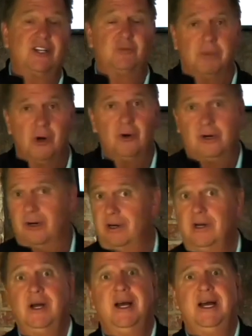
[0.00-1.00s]

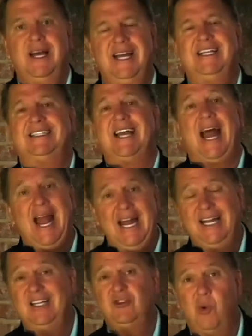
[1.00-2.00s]
broker is
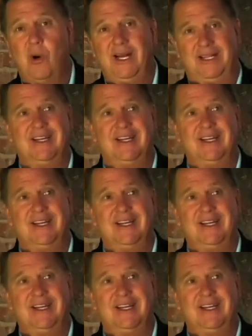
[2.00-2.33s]
80-20.